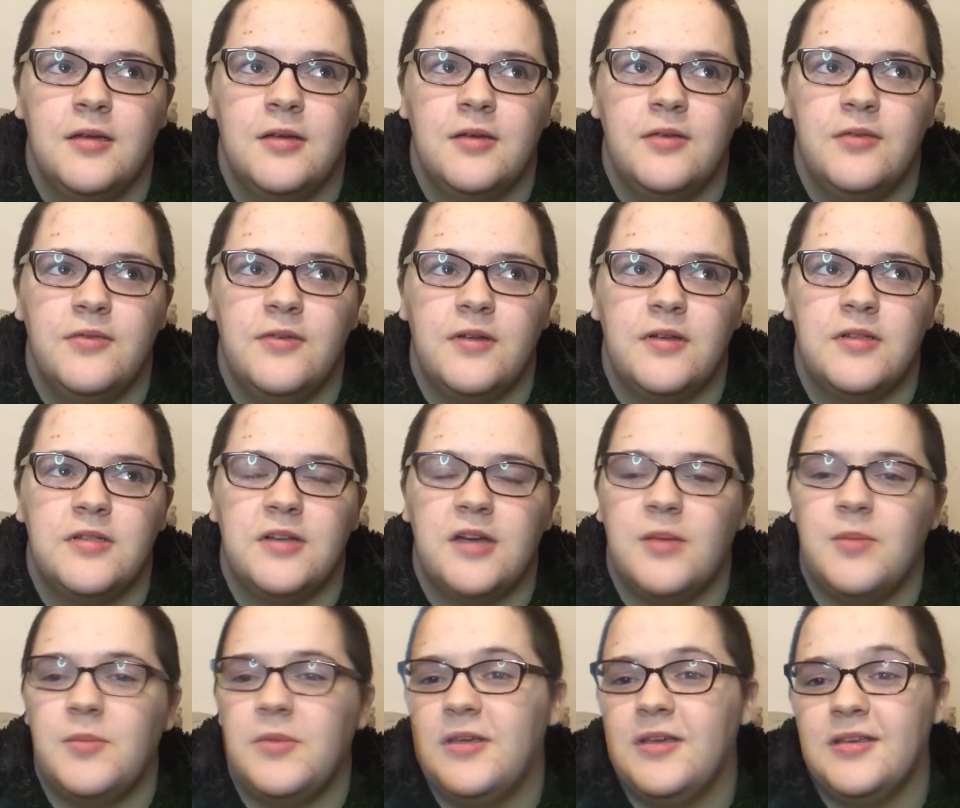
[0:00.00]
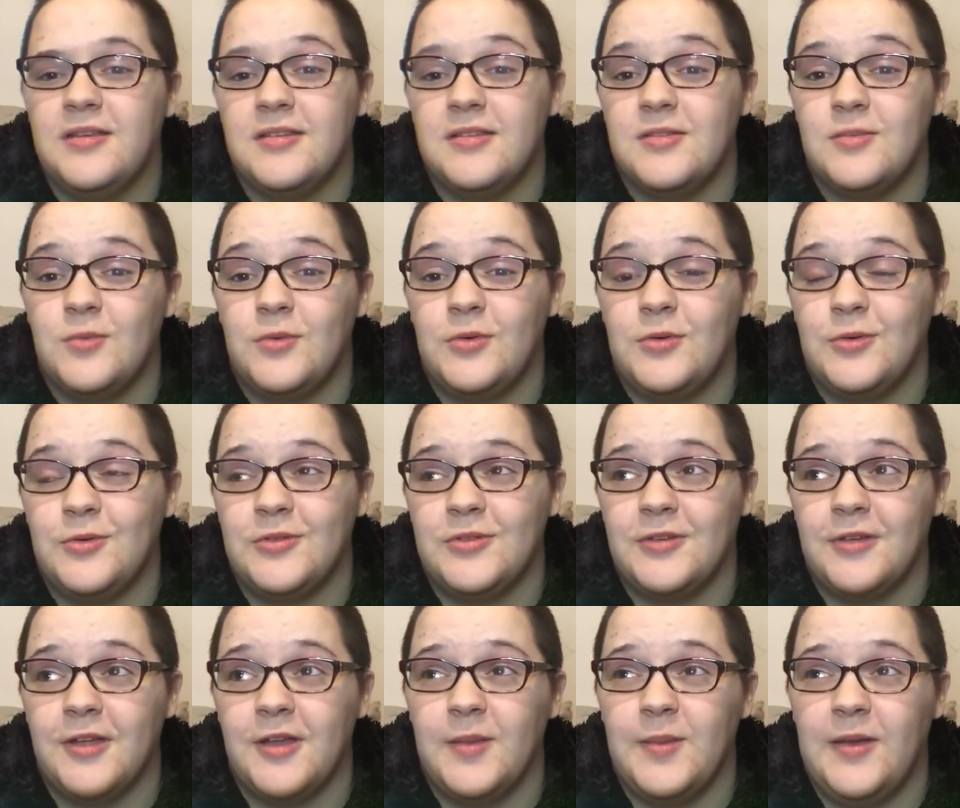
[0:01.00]
fun time because we're also
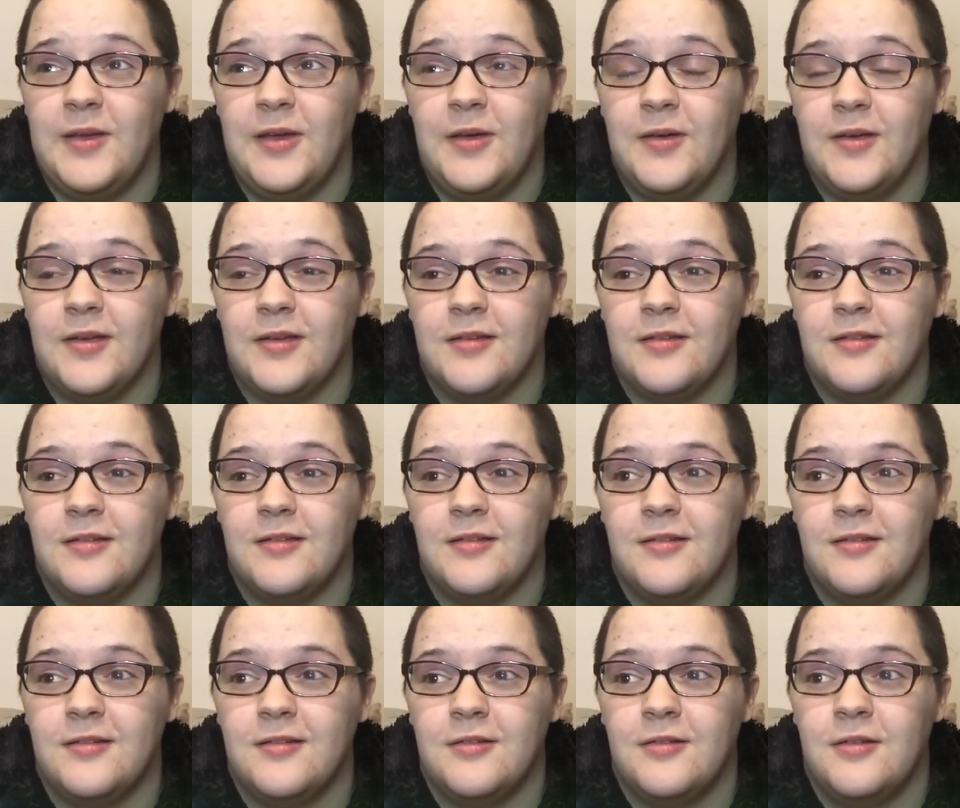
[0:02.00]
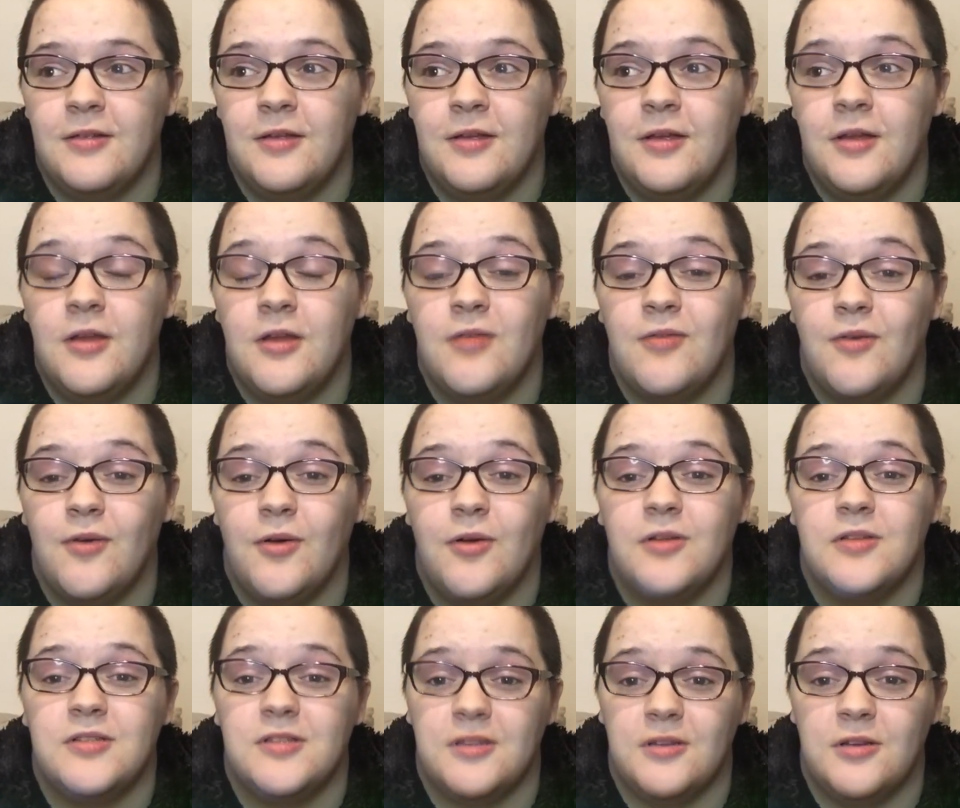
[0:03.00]
going to be going
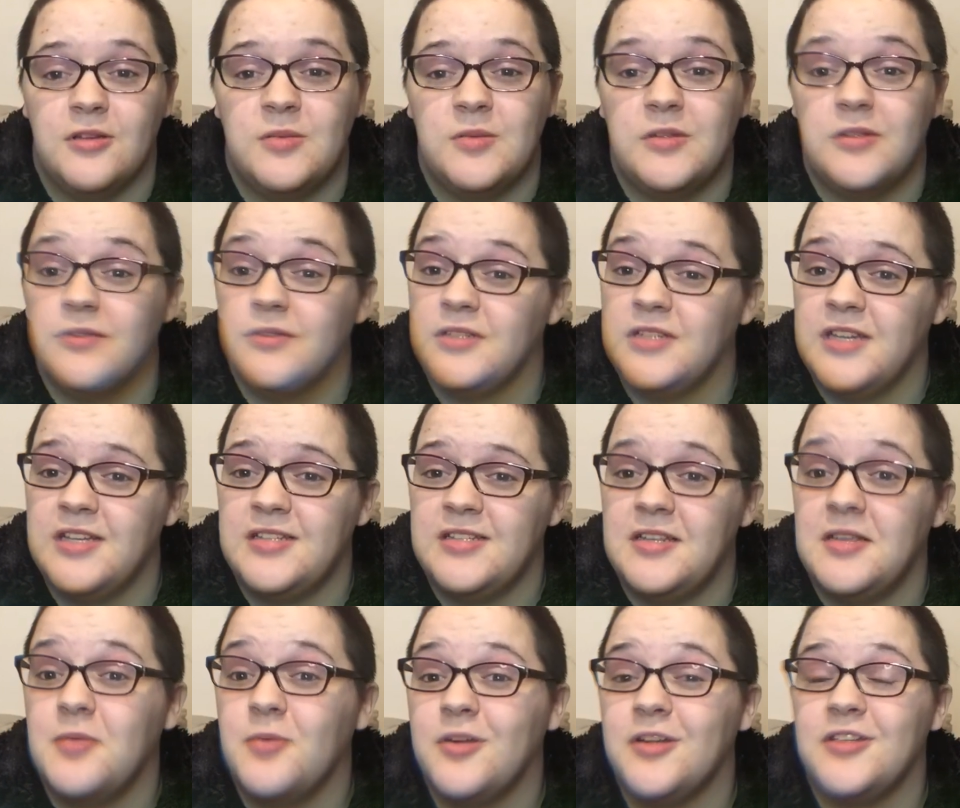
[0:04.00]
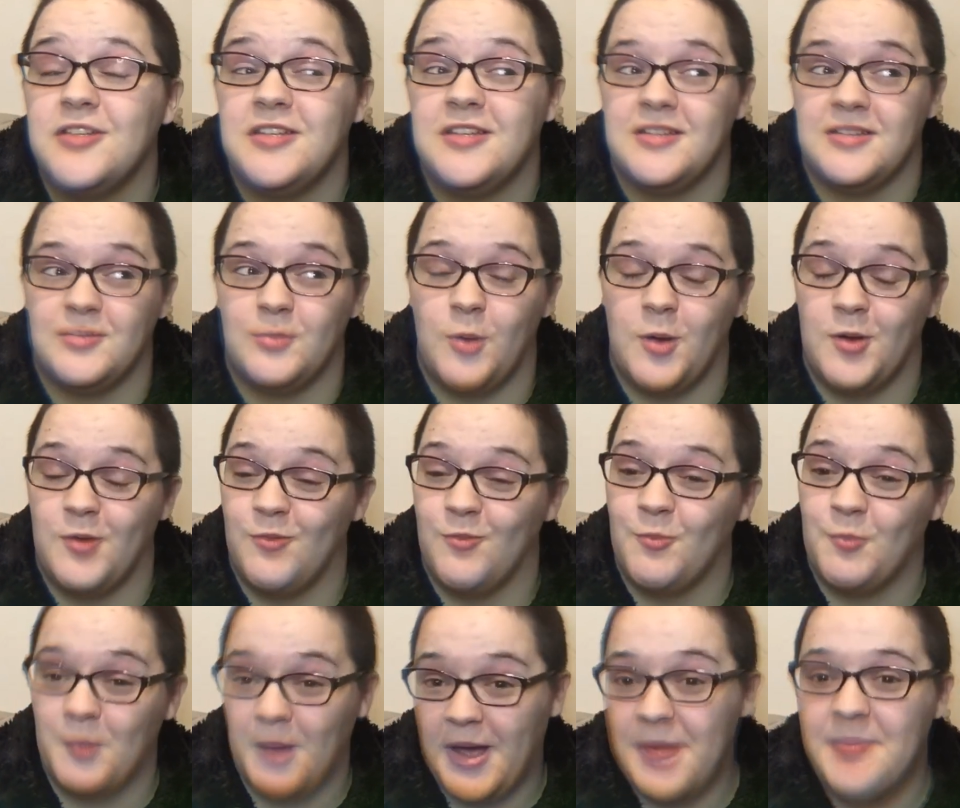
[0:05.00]
to the hospital for testing, which is one of
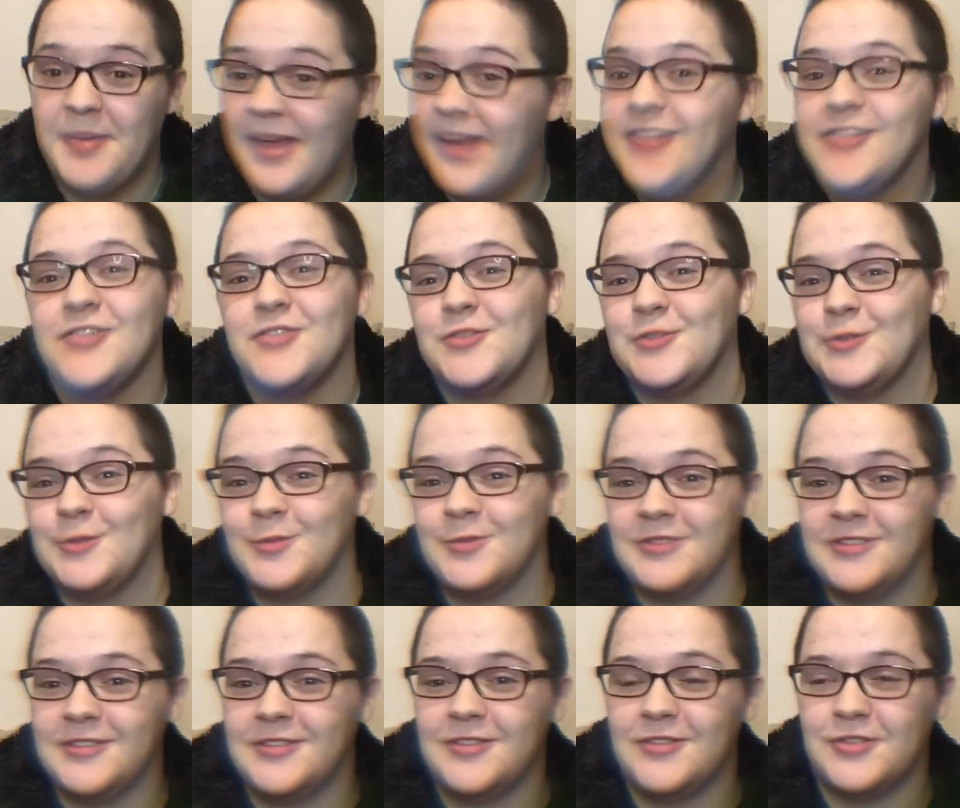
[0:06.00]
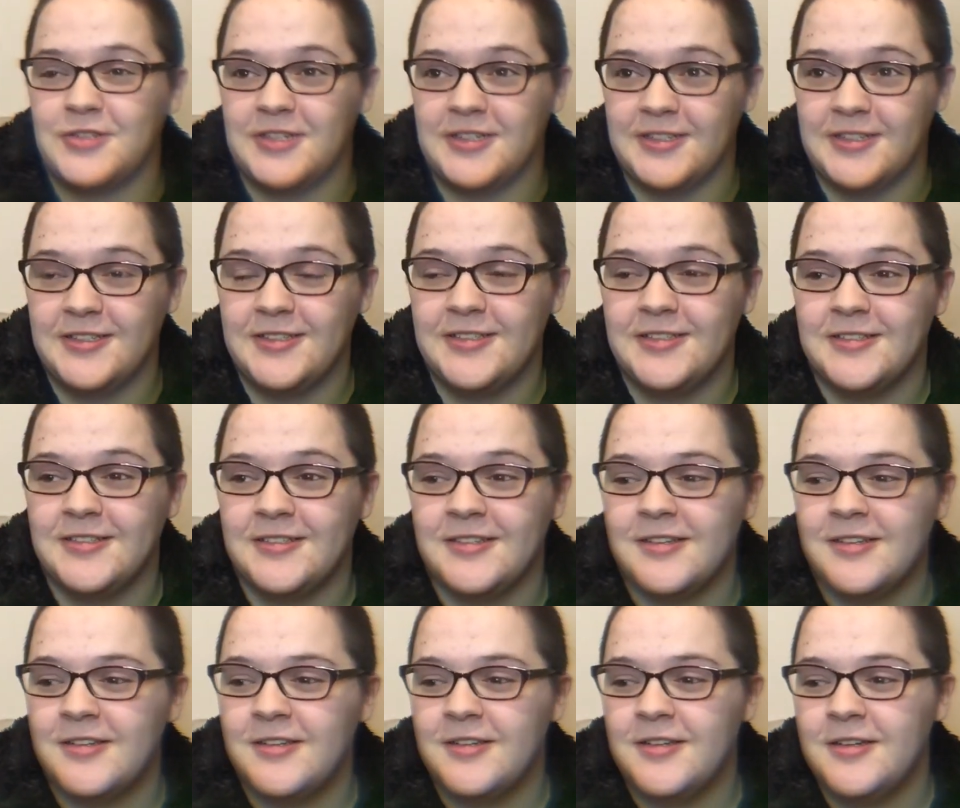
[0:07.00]
my major triggers
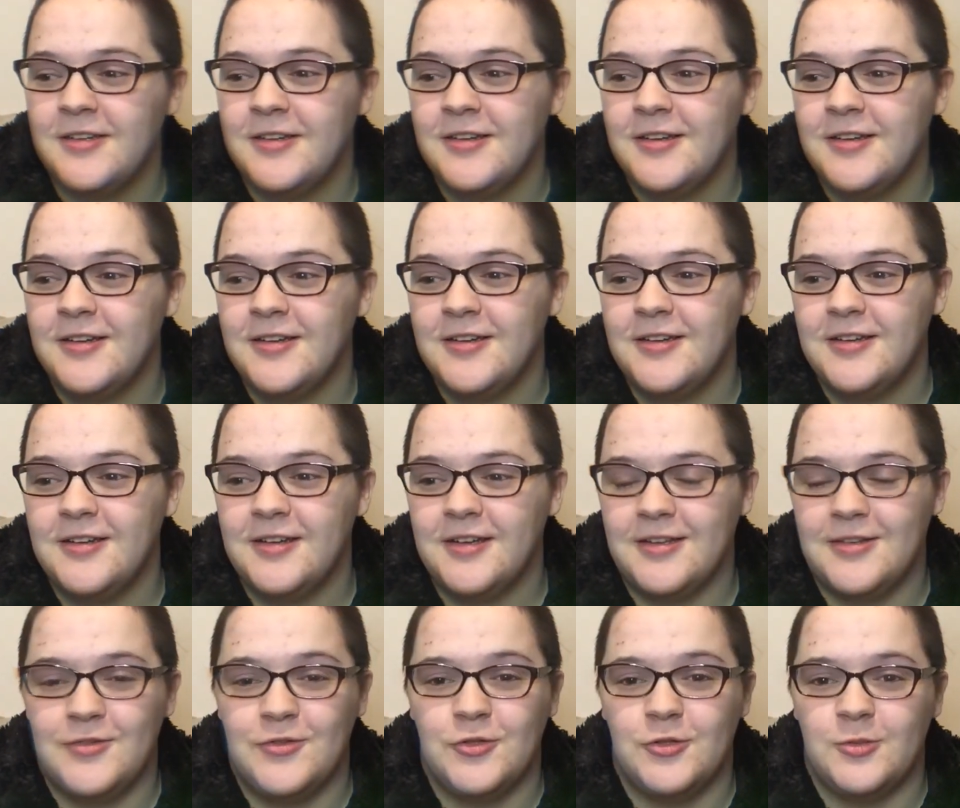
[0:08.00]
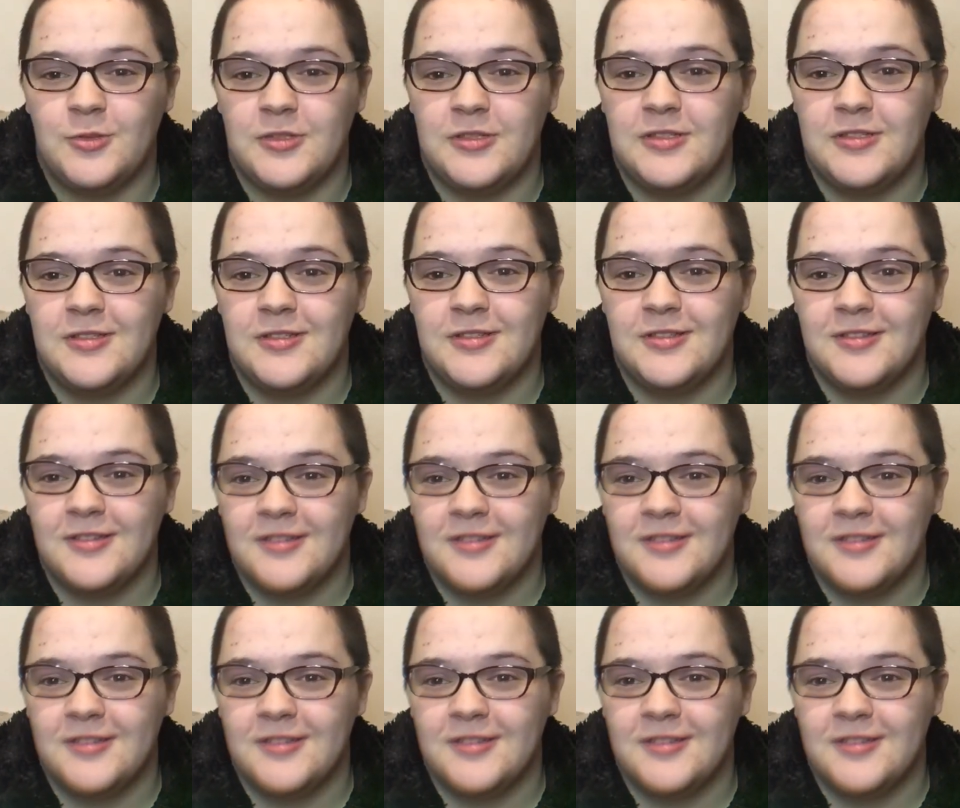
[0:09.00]
and traumas.